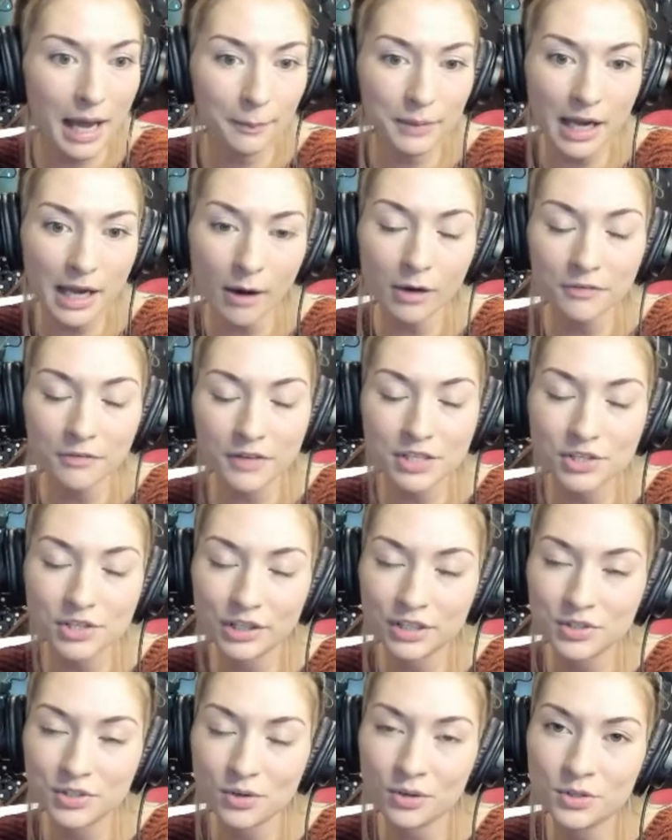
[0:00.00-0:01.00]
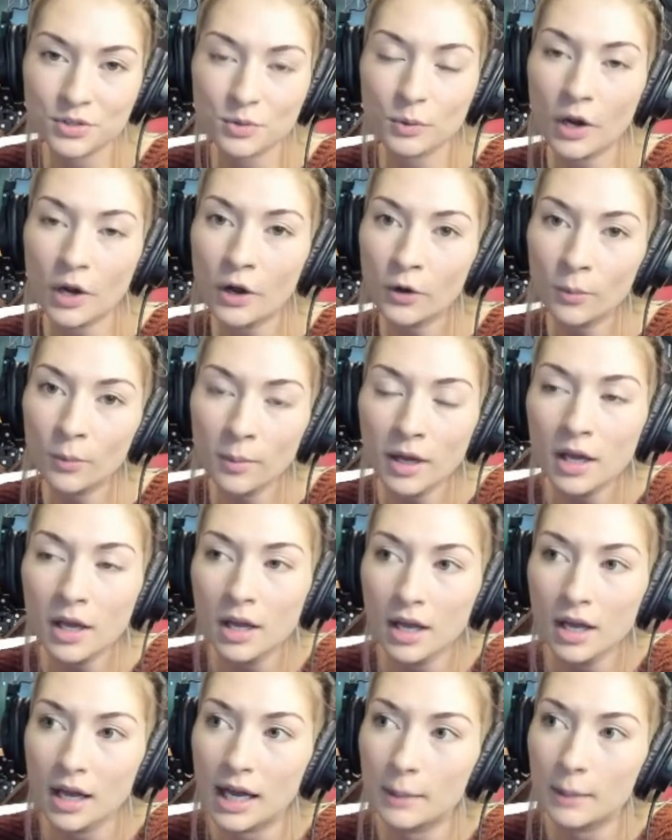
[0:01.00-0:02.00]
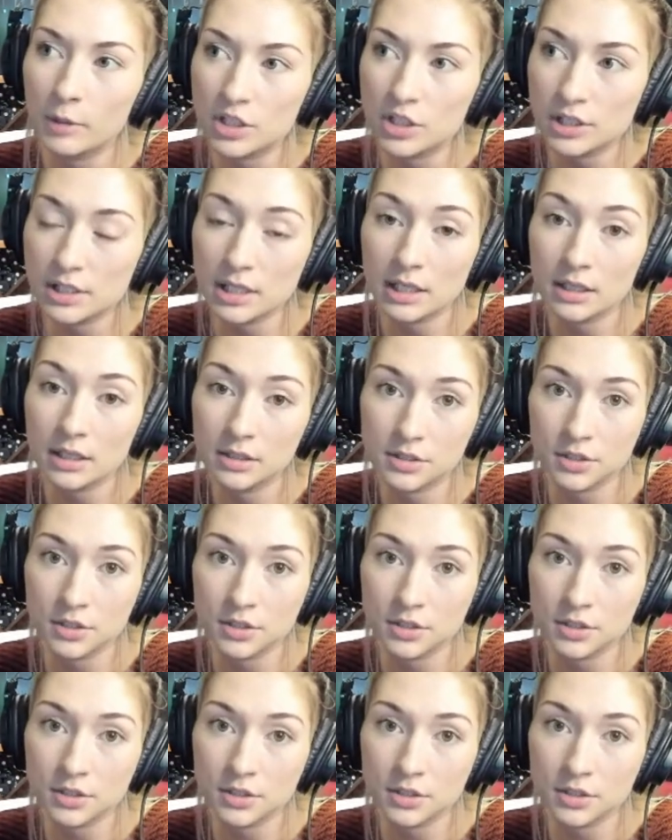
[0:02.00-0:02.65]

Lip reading: Hour featuring Joel Jerome. We just did 2